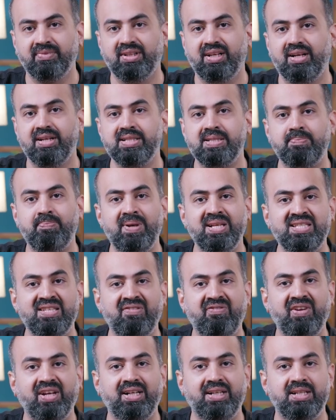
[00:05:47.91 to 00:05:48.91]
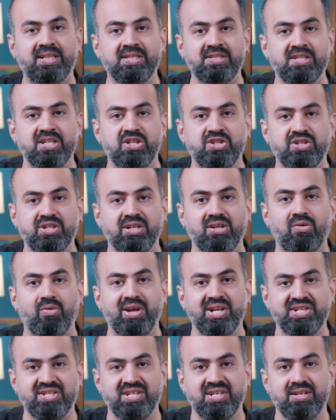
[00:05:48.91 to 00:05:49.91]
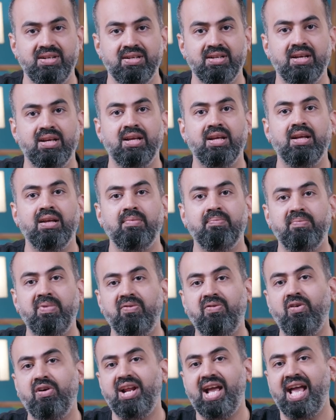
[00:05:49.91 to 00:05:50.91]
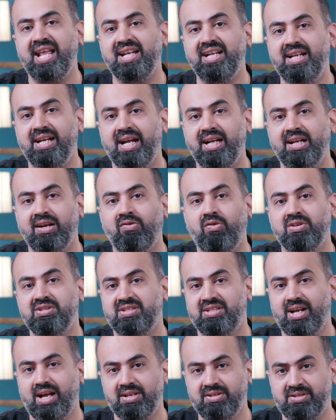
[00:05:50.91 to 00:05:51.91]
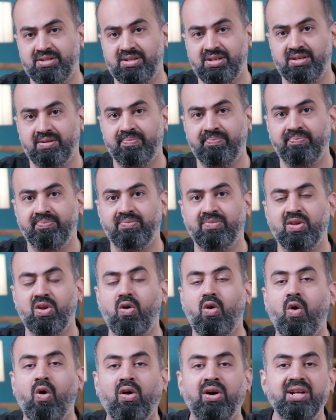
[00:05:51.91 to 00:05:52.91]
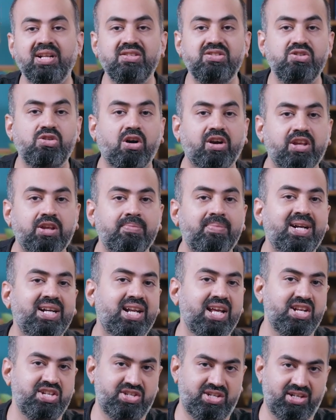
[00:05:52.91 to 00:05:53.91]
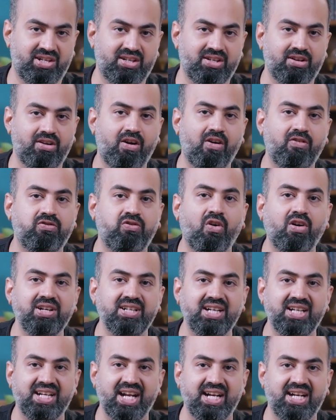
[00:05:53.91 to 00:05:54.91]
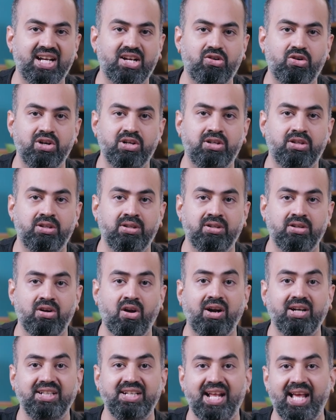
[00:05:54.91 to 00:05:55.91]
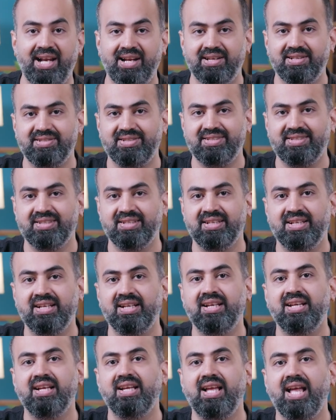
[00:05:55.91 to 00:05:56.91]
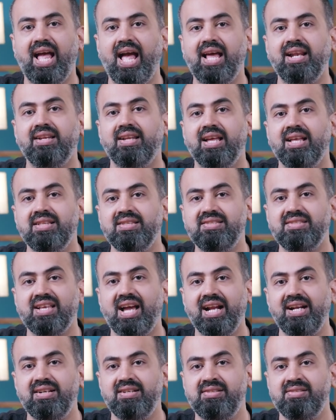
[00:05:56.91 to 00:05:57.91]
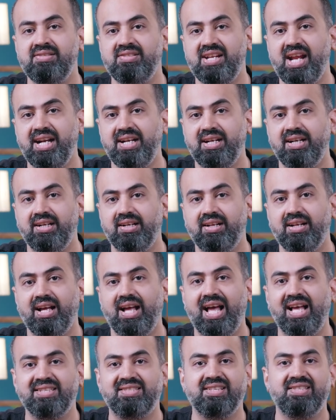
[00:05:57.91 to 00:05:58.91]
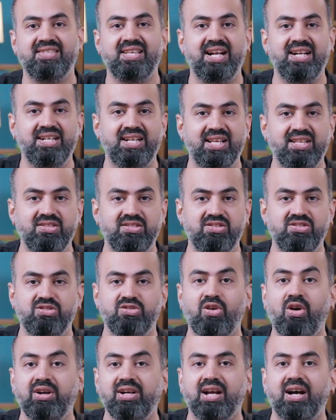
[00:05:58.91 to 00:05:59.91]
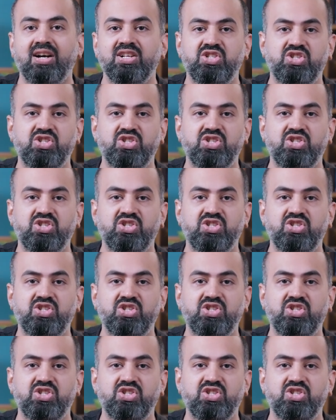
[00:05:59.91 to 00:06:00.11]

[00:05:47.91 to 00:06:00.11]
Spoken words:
A specific decision question before any data was touched. Honest documentation of what the data could not tell us. An insight stated as a sentence, not a